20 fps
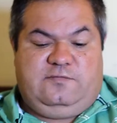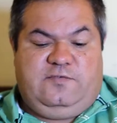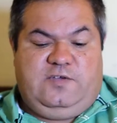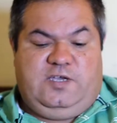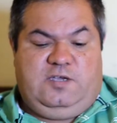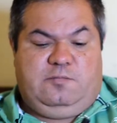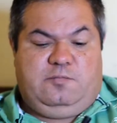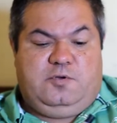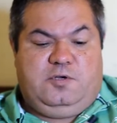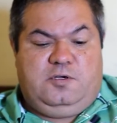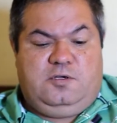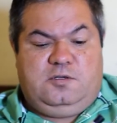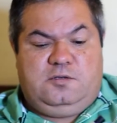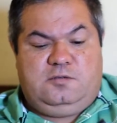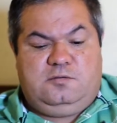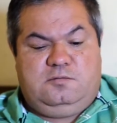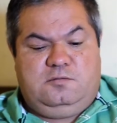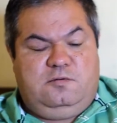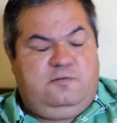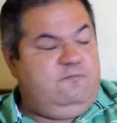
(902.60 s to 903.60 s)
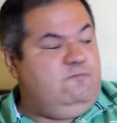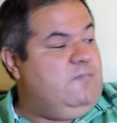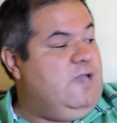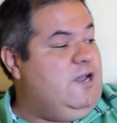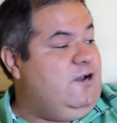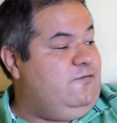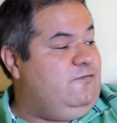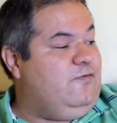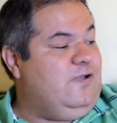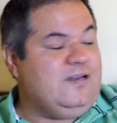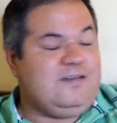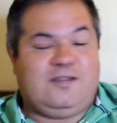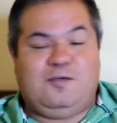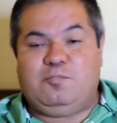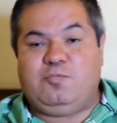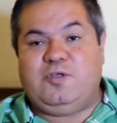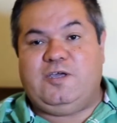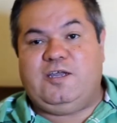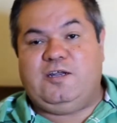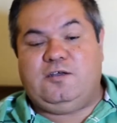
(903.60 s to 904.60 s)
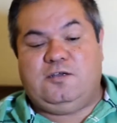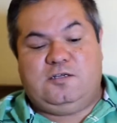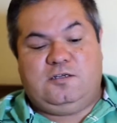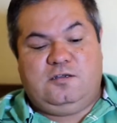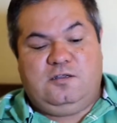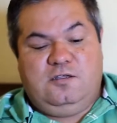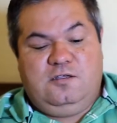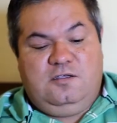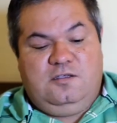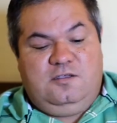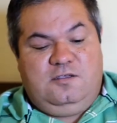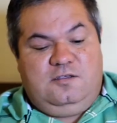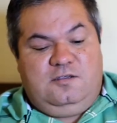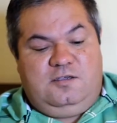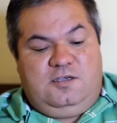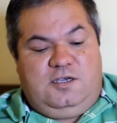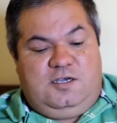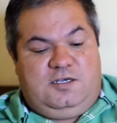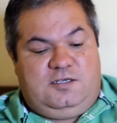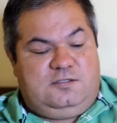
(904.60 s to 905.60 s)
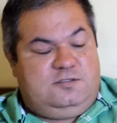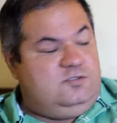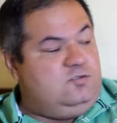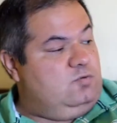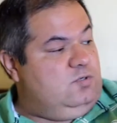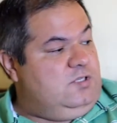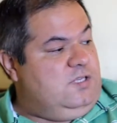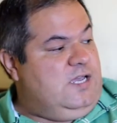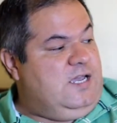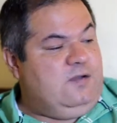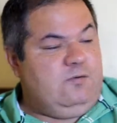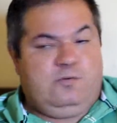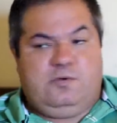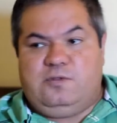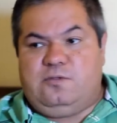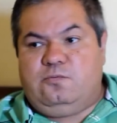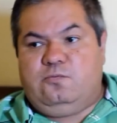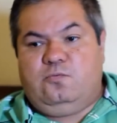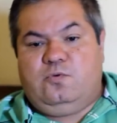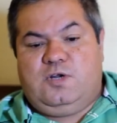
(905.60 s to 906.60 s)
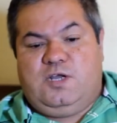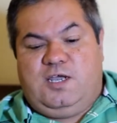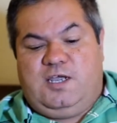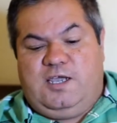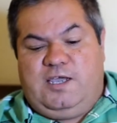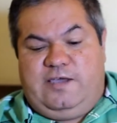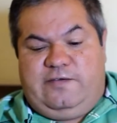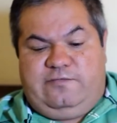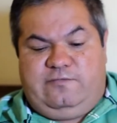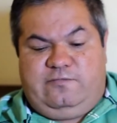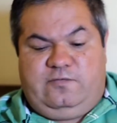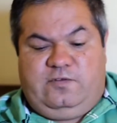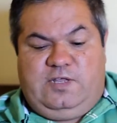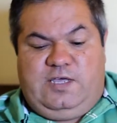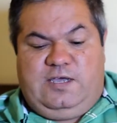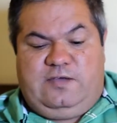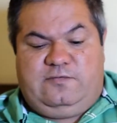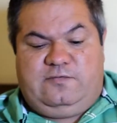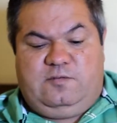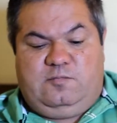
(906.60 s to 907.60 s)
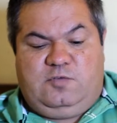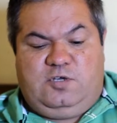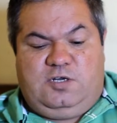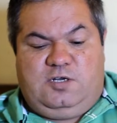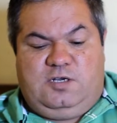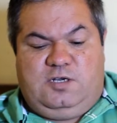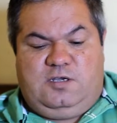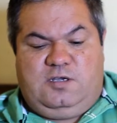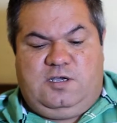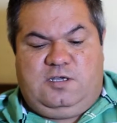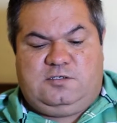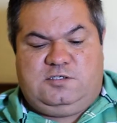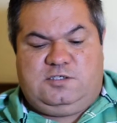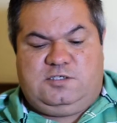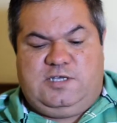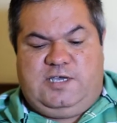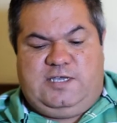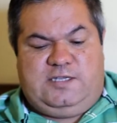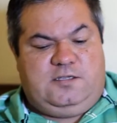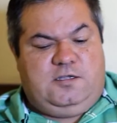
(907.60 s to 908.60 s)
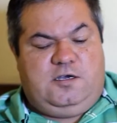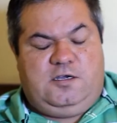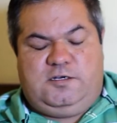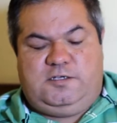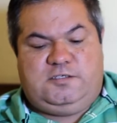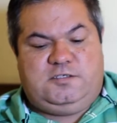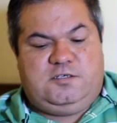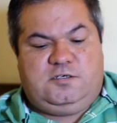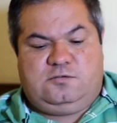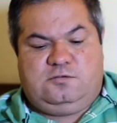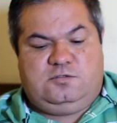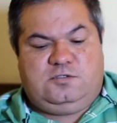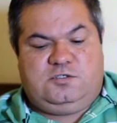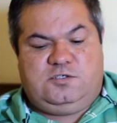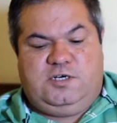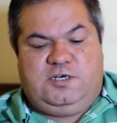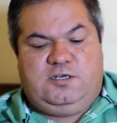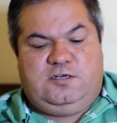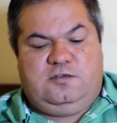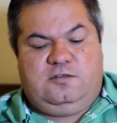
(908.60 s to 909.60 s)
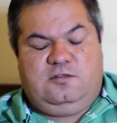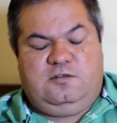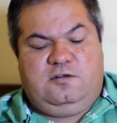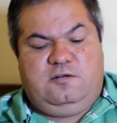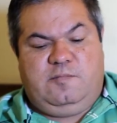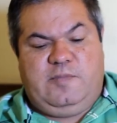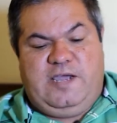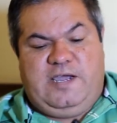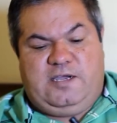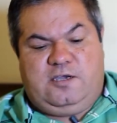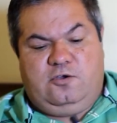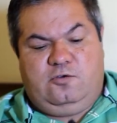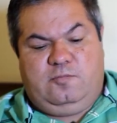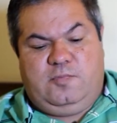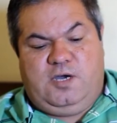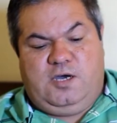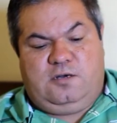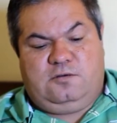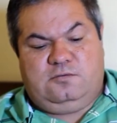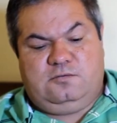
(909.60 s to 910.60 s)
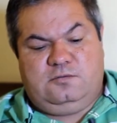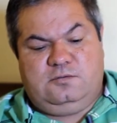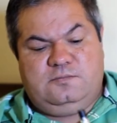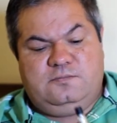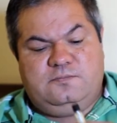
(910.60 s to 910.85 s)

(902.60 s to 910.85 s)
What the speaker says: vape. Matter of fact, I plan on doing that with what I have left. I'm gonna just add the honeysuckle straight into the tobacco bottle.